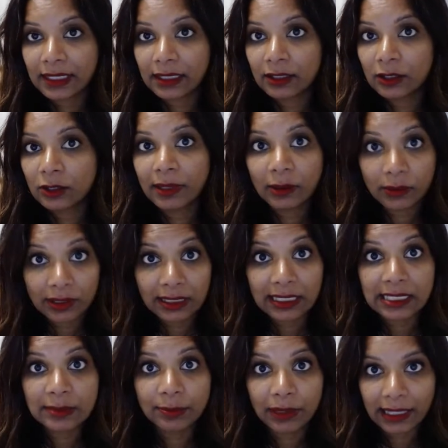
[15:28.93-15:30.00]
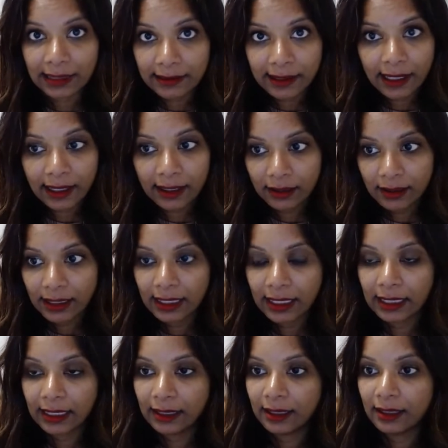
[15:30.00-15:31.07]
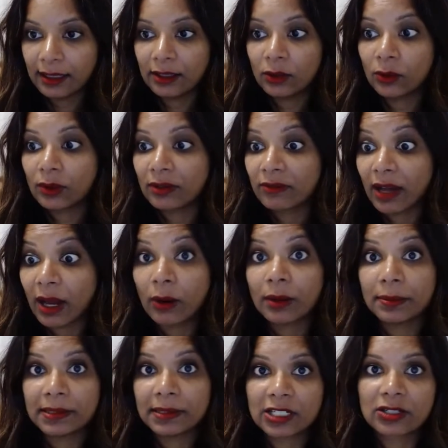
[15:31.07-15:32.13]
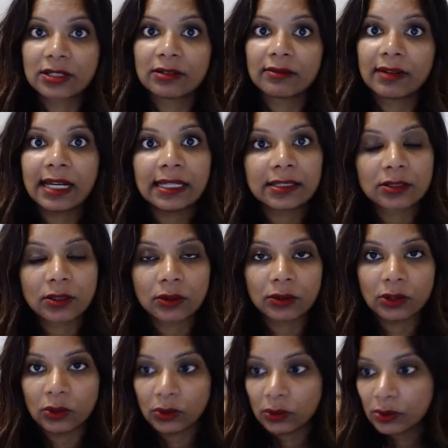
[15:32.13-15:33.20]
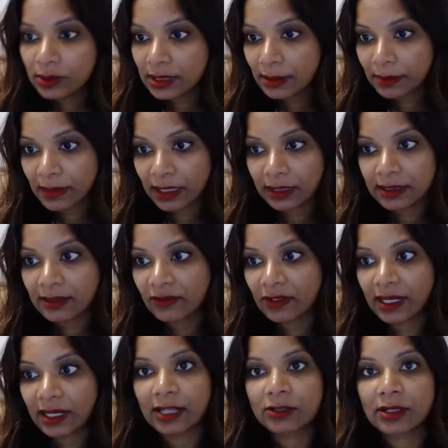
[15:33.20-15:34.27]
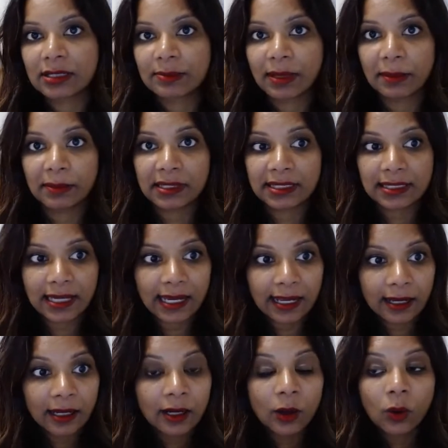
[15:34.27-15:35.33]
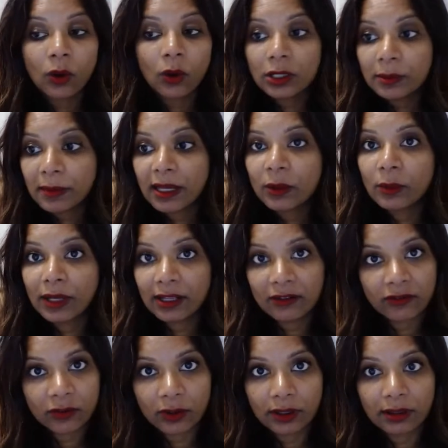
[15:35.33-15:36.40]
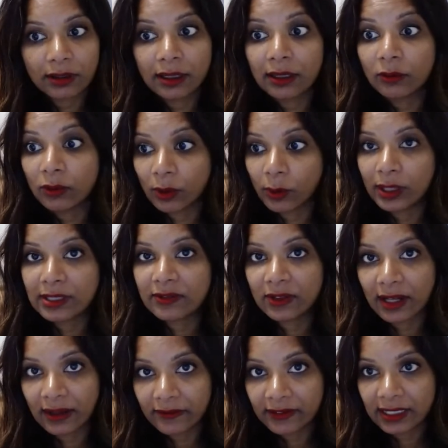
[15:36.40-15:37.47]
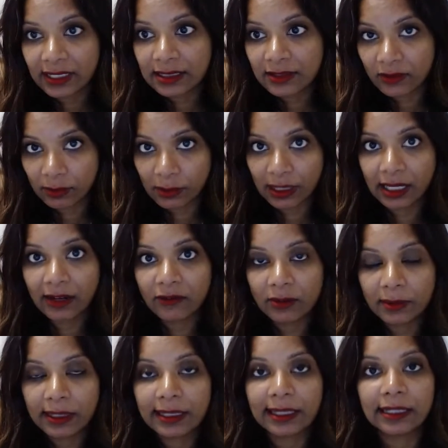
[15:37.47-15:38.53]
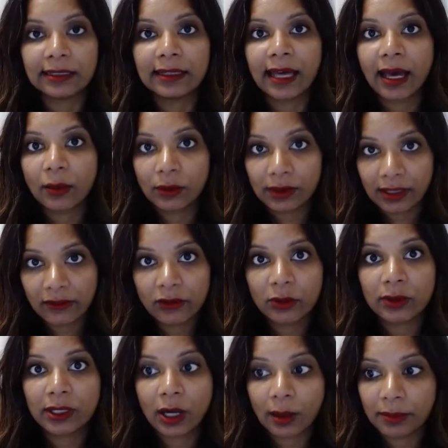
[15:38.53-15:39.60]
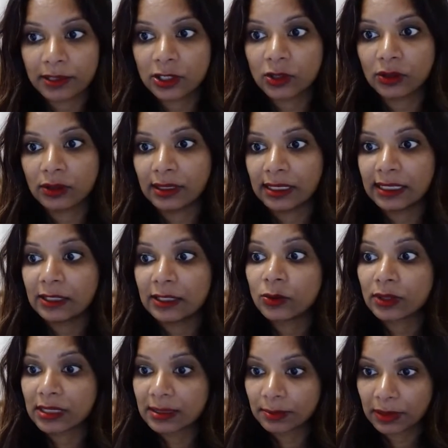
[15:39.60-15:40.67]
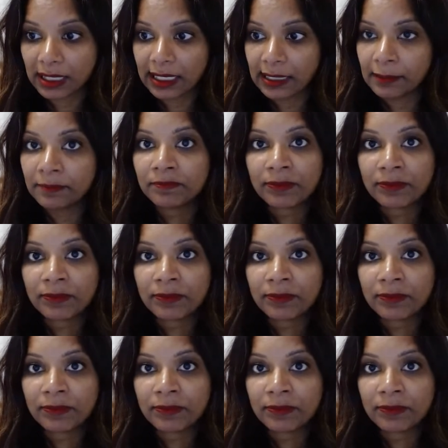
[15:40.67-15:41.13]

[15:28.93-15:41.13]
you might want to explain that in your VAWA petition, right? So you use a different address by mistake, or you might wait for a request for evidence from the government, and that will give you an opportunity to explain